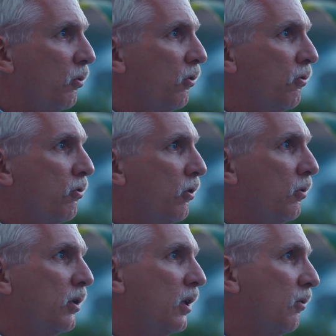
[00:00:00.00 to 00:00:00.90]
This was
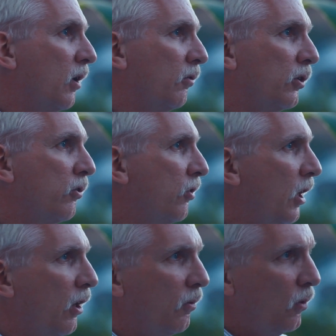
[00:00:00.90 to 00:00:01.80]
true in the
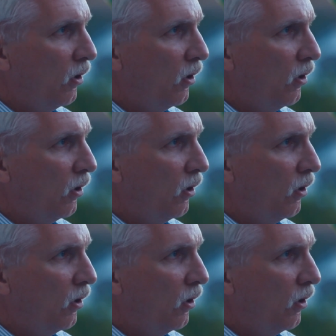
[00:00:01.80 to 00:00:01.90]
Revolutionary